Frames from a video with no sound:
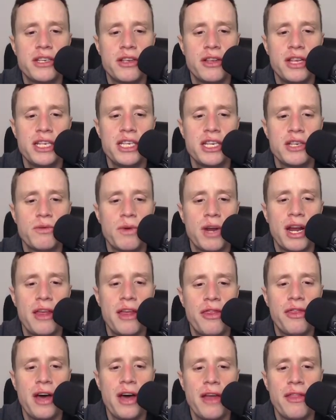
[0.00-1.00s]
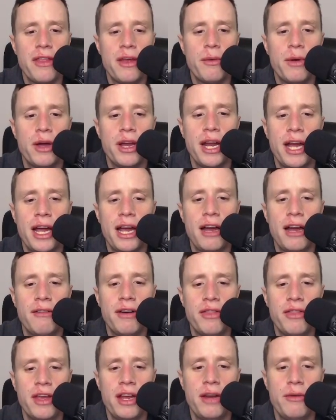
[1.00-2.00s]
So this is what I thought they were going to have.
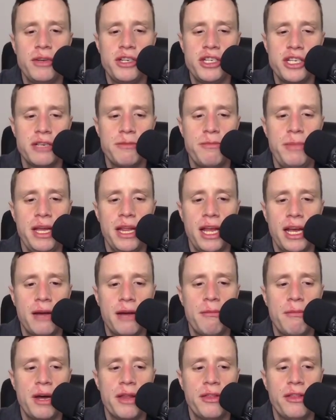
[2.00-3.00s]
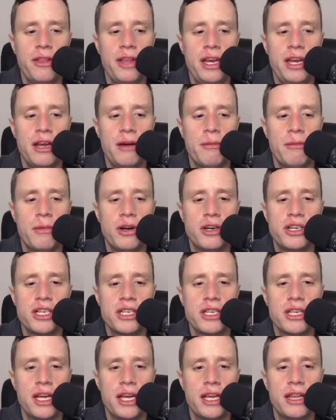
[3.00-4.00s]
I thought it would just be like a monthly number,
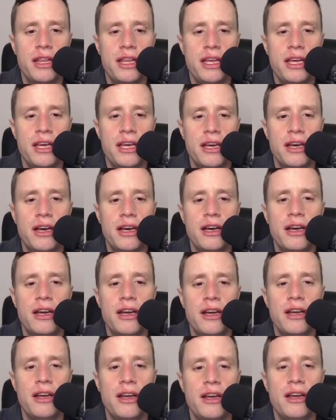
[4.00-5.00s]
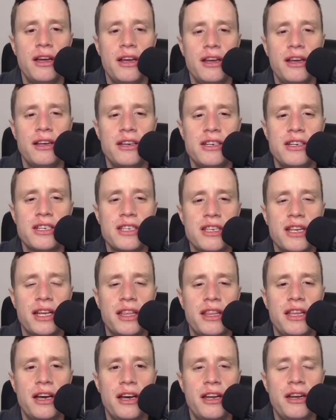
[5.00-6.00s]
just like the
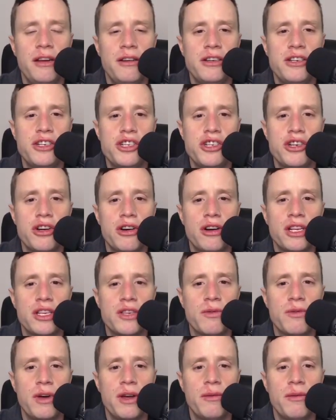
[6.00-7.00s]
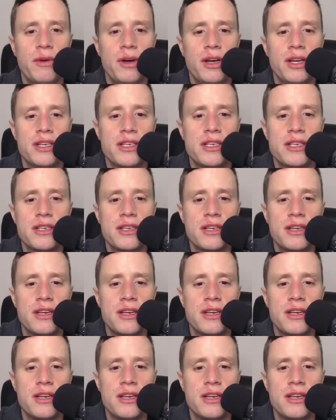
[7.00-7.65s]
uninsurance one was.